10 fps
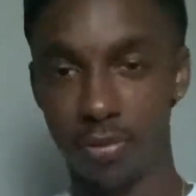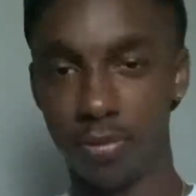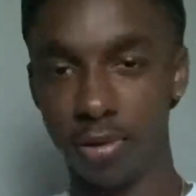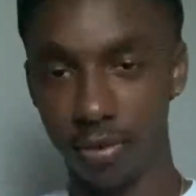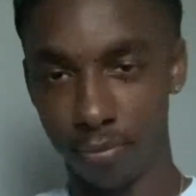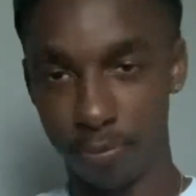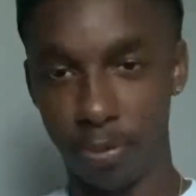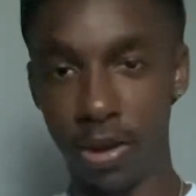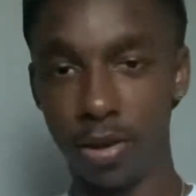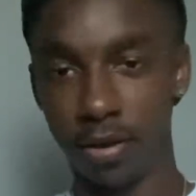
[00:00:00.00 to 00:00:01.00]
The
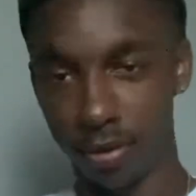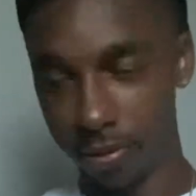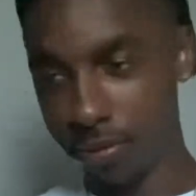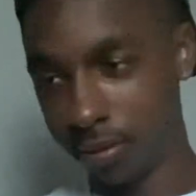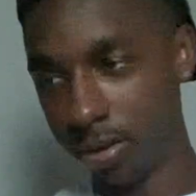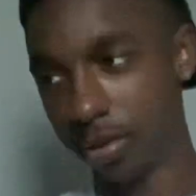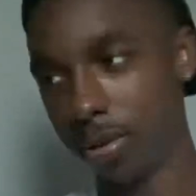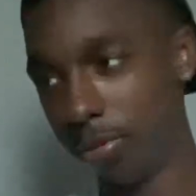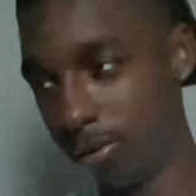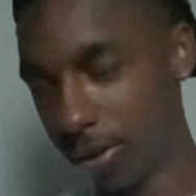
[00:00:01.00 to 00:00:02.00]
beat, is just listen to the
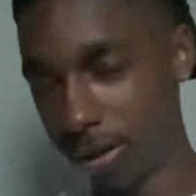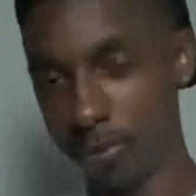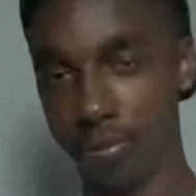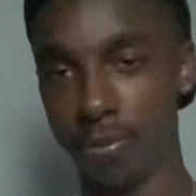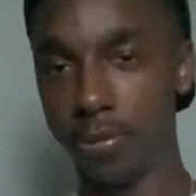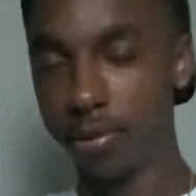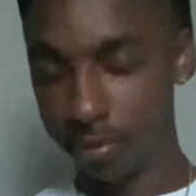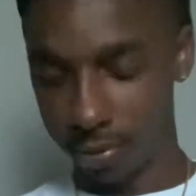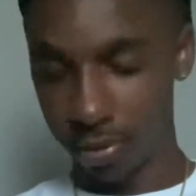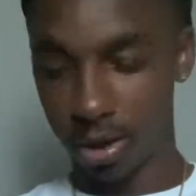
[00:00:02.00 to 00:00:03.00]
music like,
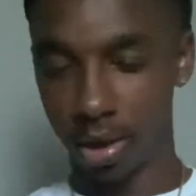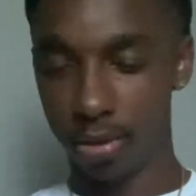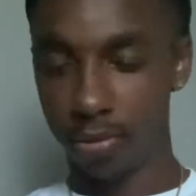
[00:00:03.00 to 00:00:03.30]
okay,